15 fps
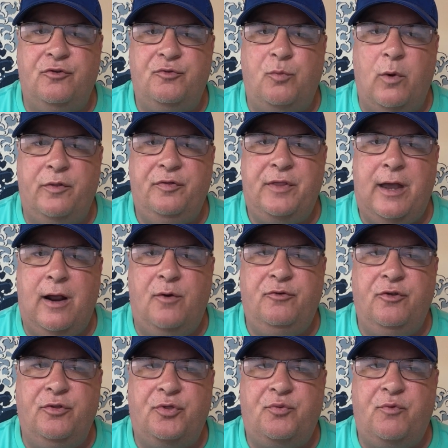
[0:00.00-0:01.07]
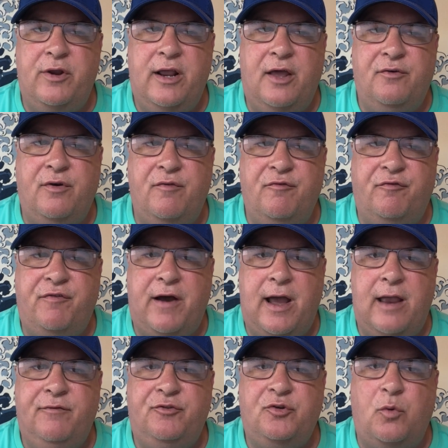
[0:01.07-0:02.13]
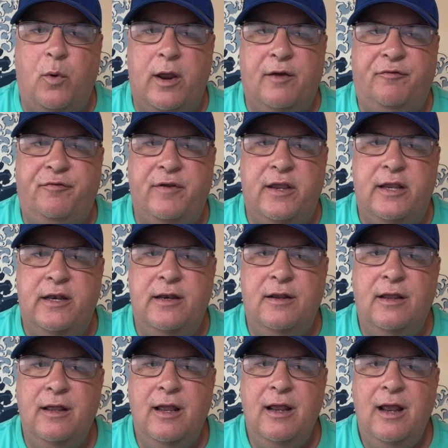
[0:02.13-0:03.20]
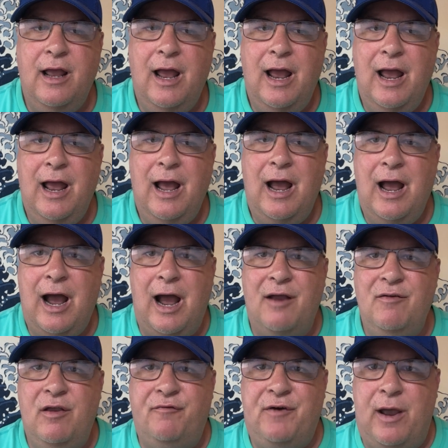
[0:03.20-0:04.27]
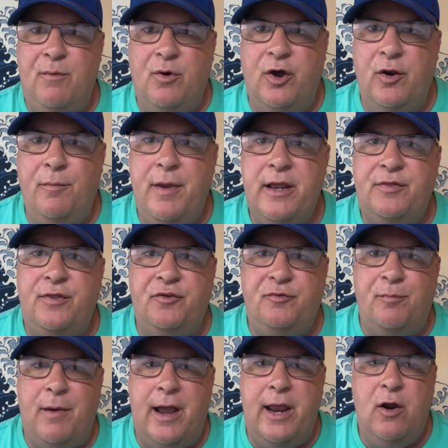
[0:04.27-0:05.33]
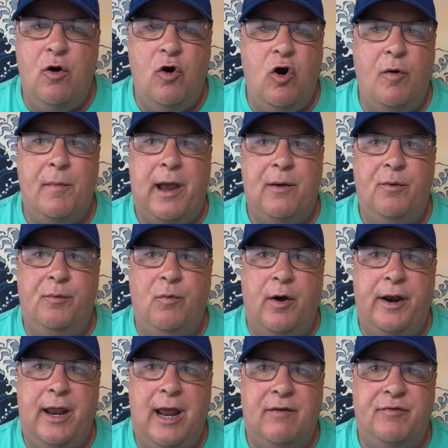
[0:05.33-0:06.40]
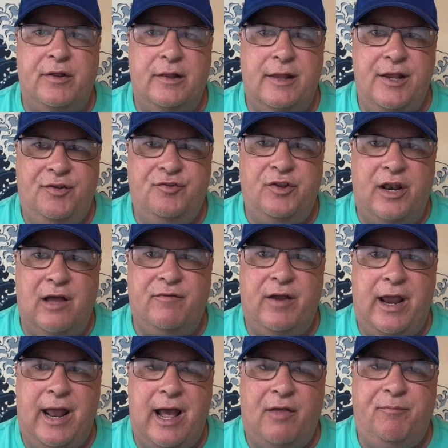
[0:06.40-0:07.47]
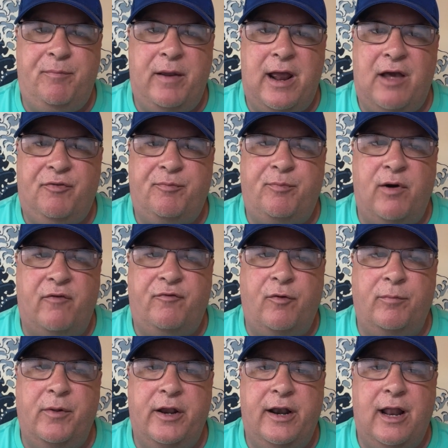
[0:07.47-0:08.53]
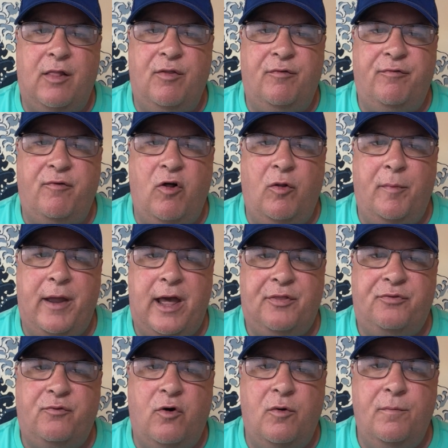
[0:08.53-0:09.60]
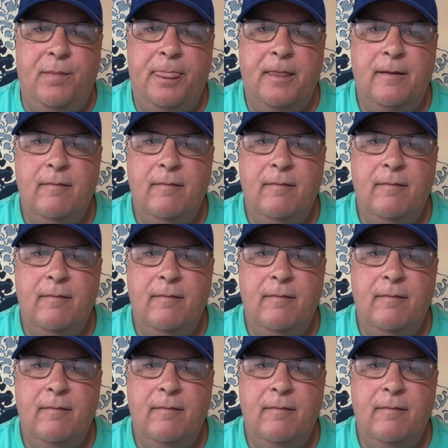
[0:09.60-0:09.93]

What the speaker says: It's 1,305 square feet. If I were going to make this my home, I would want to have at least another half bath, preferably another full bathroom.